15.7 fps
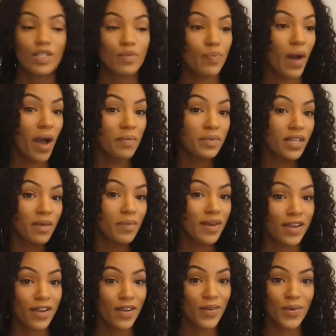popped up
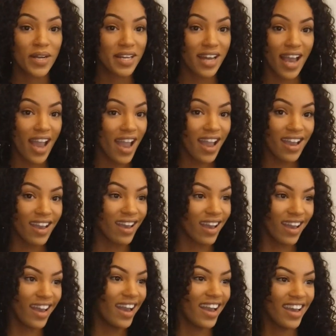here one
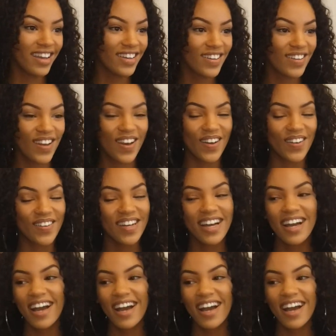day, you know?